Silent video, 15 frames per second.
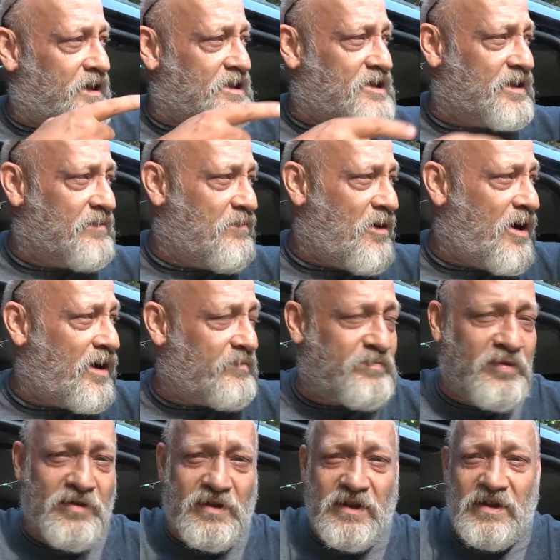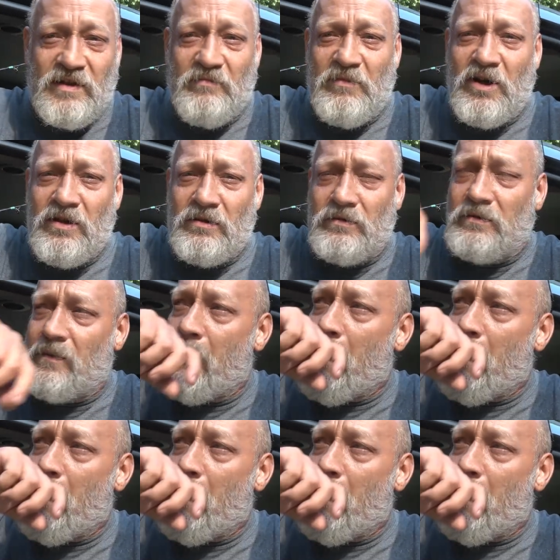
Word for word: I should have bought and put in the boat.